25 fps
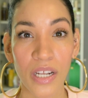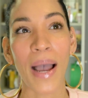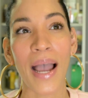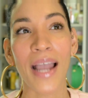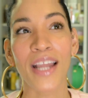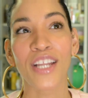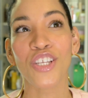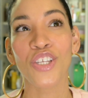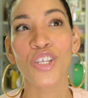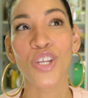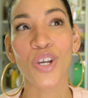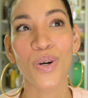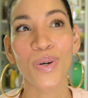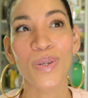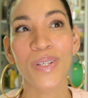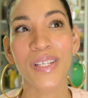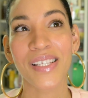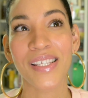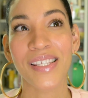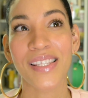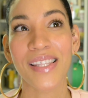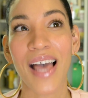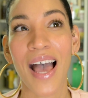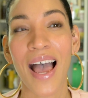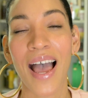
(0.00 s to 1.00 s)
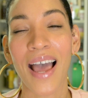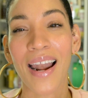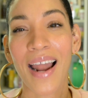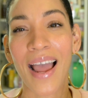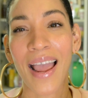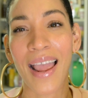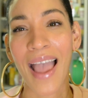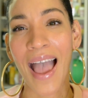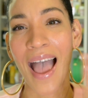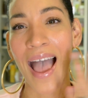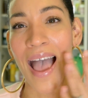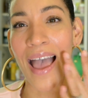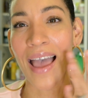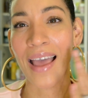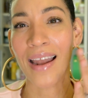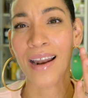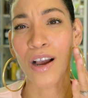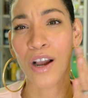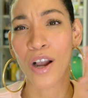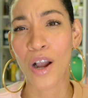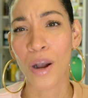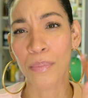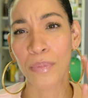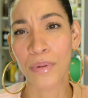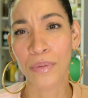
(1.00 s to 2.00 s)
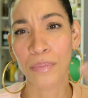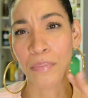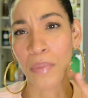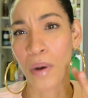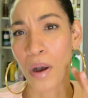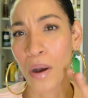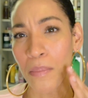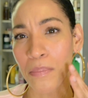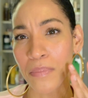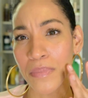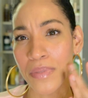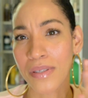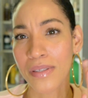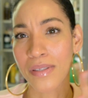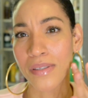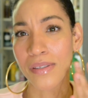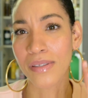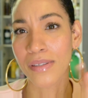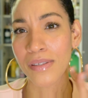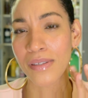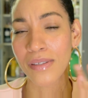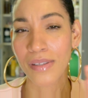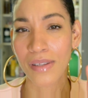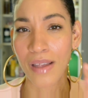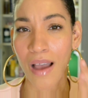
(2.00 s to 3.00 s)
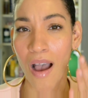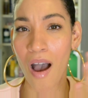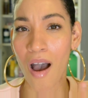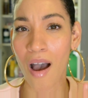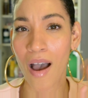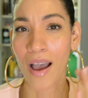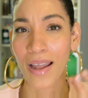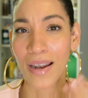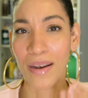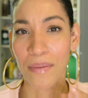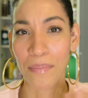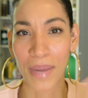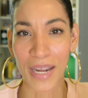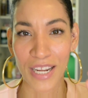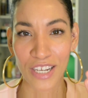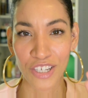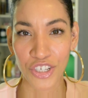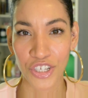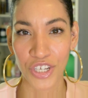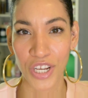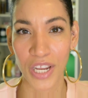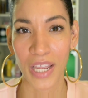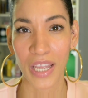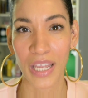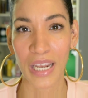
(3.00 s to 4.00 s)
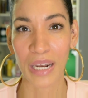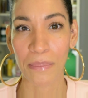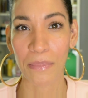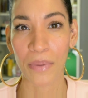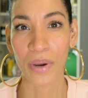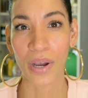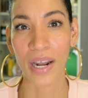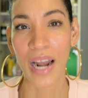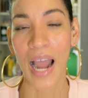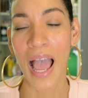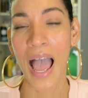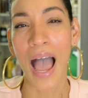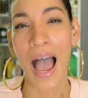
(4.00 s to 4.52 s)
I noticed that I had a couple bumps on my chin, but